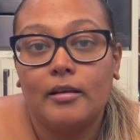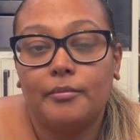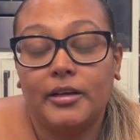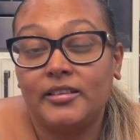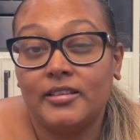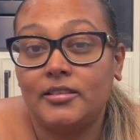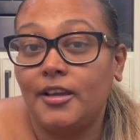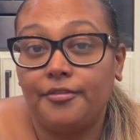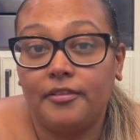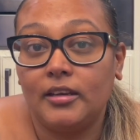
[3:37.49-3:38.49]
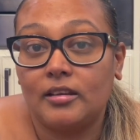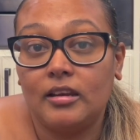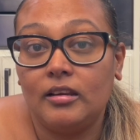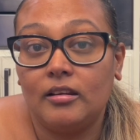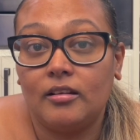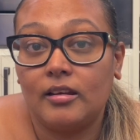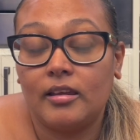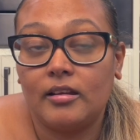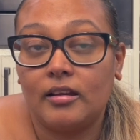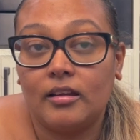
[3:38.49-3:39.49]
But it's definitely not
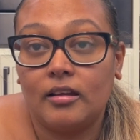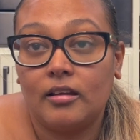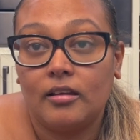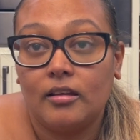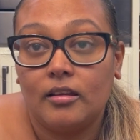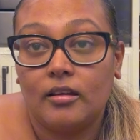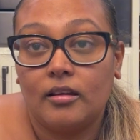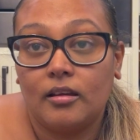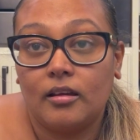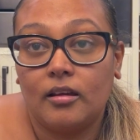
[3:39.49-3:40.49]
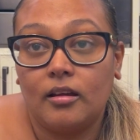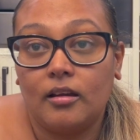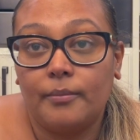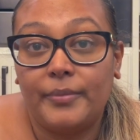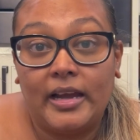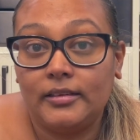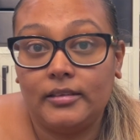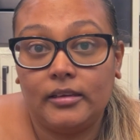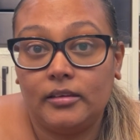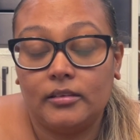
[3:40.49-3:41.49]
like a bad
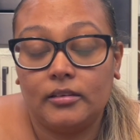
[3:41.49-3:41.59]
thing.